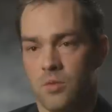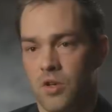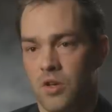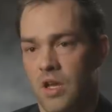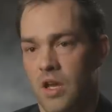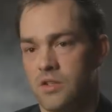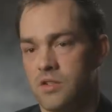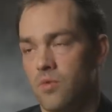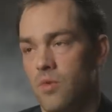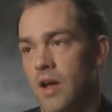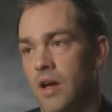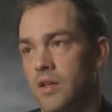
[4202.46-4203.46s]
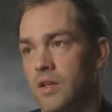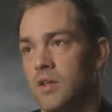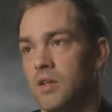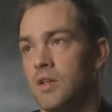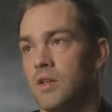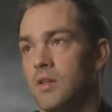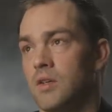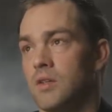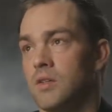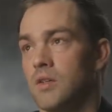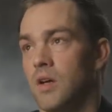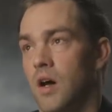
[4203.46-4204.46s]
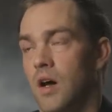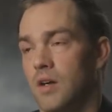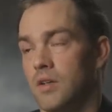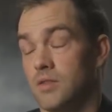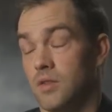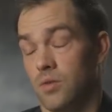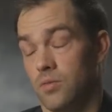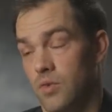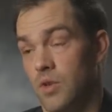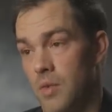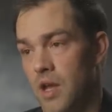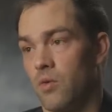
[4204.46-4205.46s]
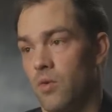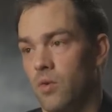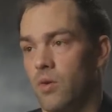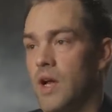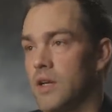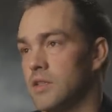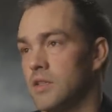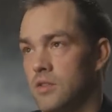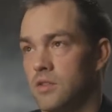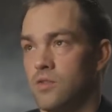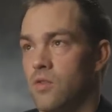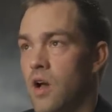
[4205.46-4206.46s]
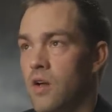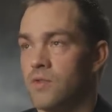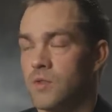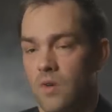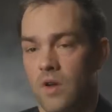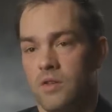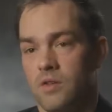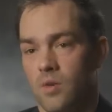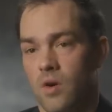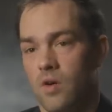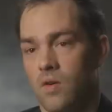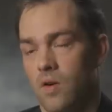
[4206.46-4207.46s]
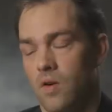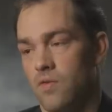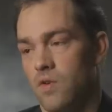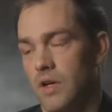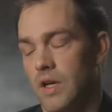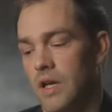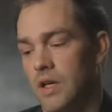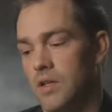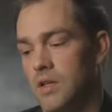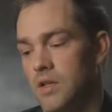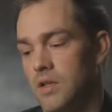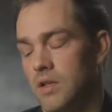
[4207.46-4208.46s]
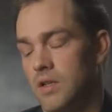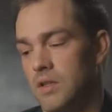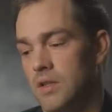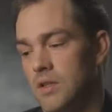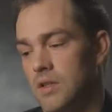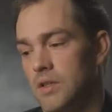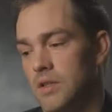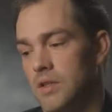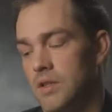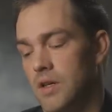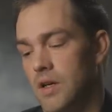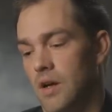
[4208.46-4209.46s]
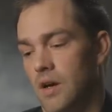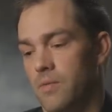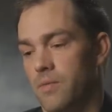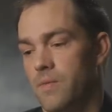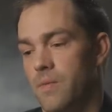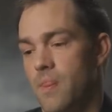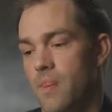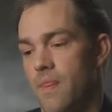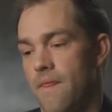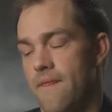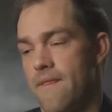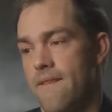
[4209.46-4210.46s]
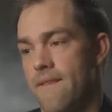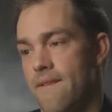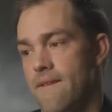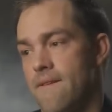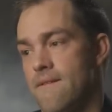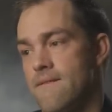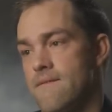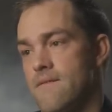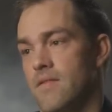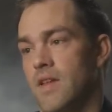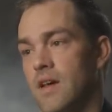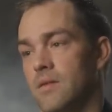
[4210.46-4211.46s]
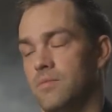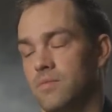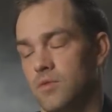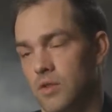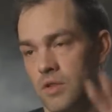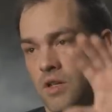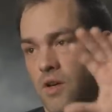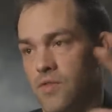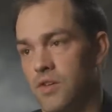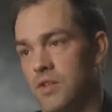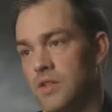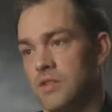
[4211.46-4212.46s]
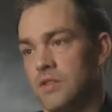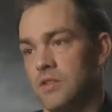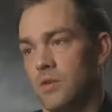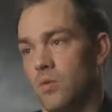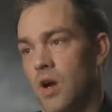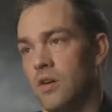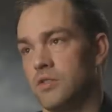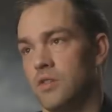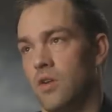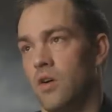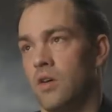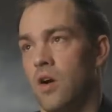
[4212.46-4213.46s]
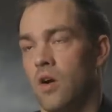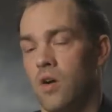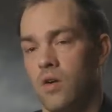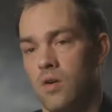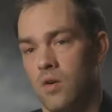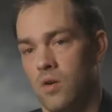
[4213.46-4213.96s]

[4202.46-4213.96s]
of communication ran. So the main road actually could drive straight into our front gate. Had good covered and concealed routes along our